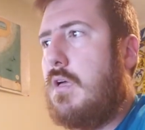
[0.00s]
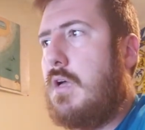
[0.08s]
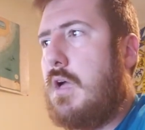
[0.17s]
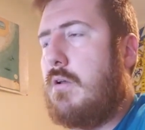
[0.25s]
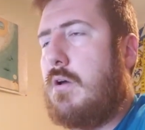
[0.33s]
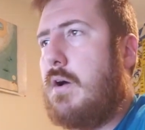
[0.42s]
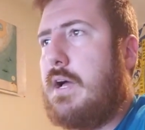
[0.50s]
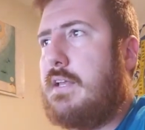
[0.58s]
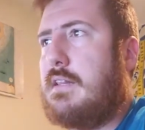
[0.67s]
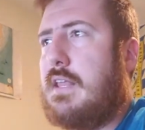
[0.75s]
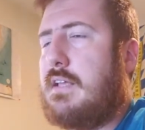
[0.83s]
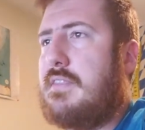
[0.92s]
I don't know, I
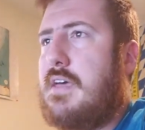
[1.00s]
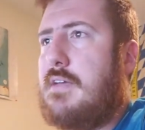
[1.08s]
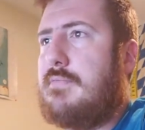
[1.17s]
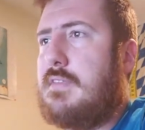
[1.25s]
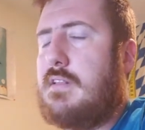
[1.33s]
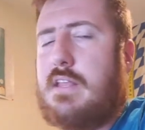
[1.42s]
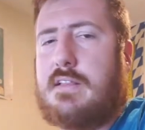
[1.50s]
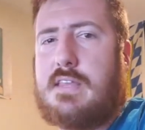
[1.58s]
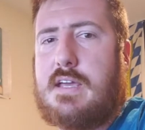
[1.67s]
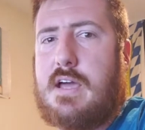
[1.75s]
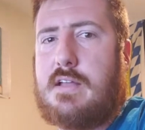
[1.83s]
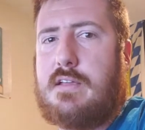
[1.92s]
didn't like
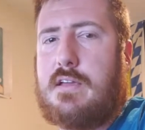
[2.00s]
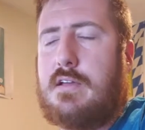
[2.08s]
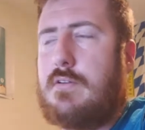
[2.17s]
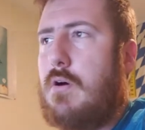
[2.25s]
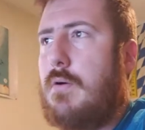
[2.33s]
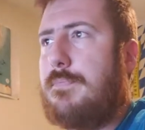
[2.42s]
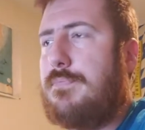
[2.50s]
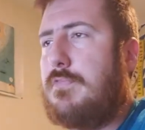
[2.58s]
that idea at all.